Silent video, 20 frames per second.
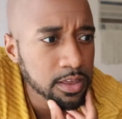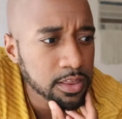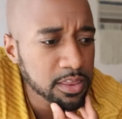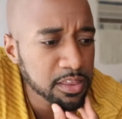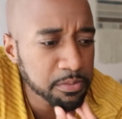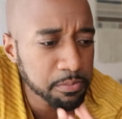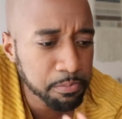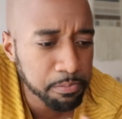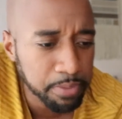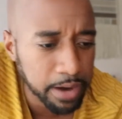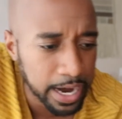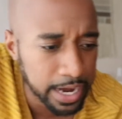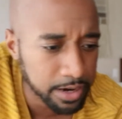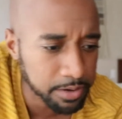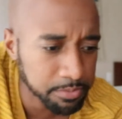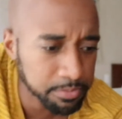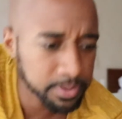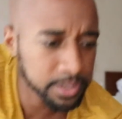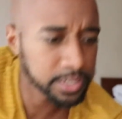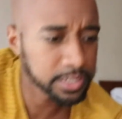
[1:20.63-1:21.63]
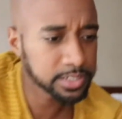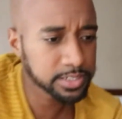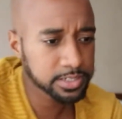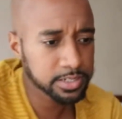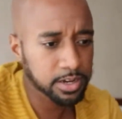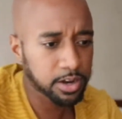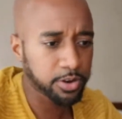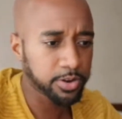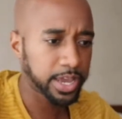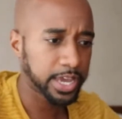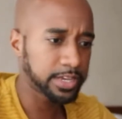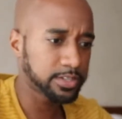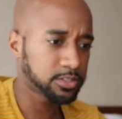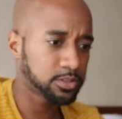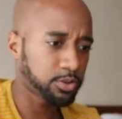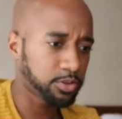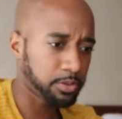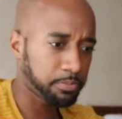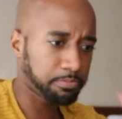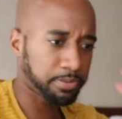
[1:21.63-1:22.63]
the bottom. It's okay,
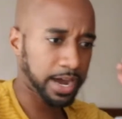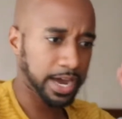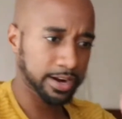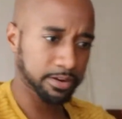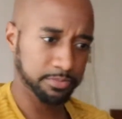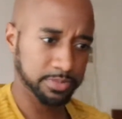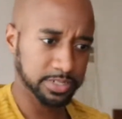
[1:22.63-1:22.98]
so the bottom